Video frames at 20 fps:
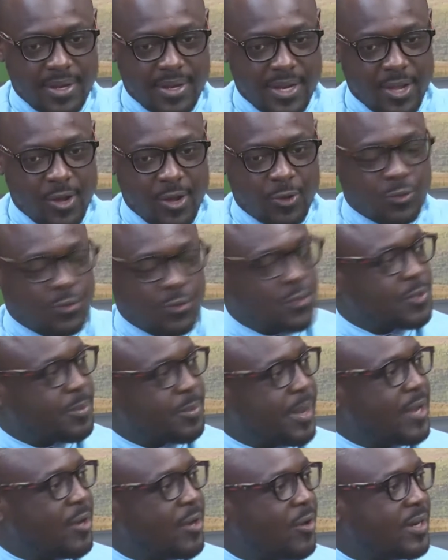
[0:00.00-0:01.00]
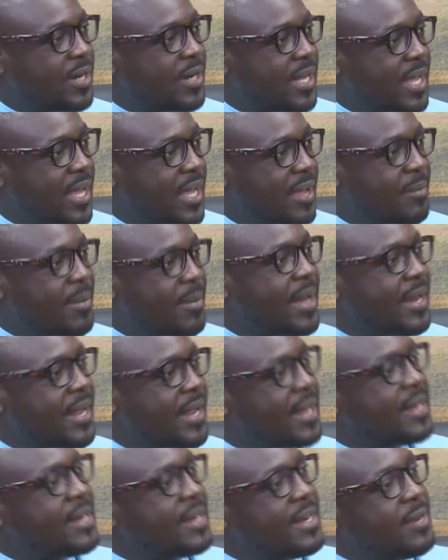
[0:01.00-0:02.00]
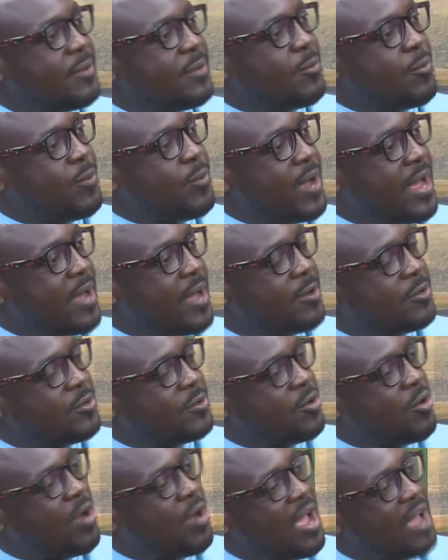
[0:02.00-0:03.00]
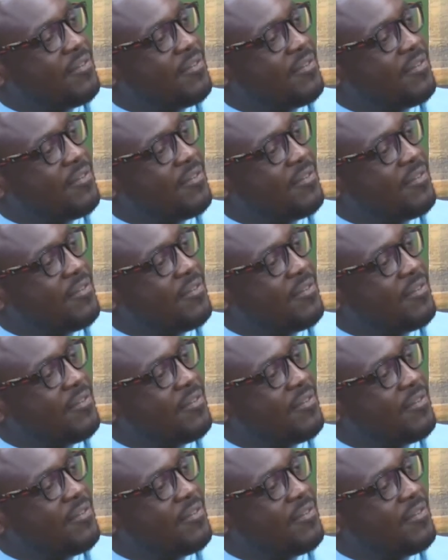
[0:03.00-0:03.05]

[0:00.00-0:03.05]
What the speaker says: They also spend on the game, and then you know,